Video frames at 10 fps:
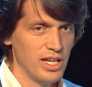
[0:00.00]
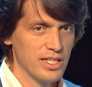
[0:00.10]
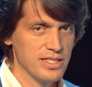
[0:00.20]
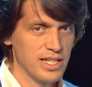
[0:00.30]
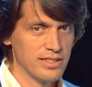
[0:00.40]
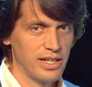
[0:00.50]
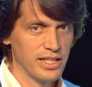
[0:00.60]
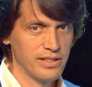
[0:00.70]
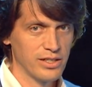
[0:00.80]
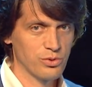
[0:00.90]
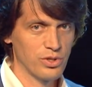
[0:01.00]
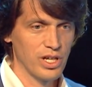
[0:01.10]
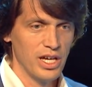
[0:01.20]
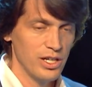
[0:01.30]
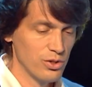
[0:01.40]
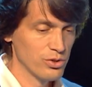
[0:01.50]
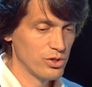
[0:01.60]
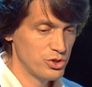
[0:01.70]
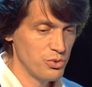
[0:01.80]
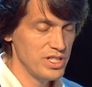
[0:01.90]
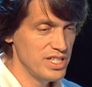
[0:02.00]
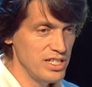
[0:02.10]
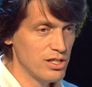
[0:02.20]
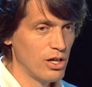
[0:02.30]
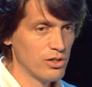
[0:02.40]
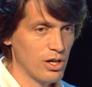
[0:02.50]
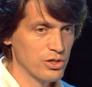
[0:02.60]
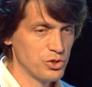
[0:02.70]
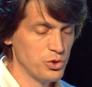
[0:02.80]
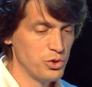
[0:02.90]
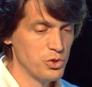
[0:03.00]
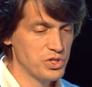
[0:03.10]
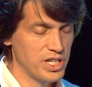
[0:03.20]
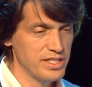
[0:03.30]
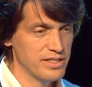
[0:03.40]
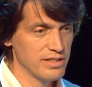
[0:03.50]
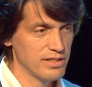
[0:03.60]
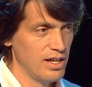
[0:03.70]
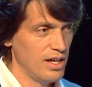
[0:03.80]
satellite network in order to indeed unlock new use cases.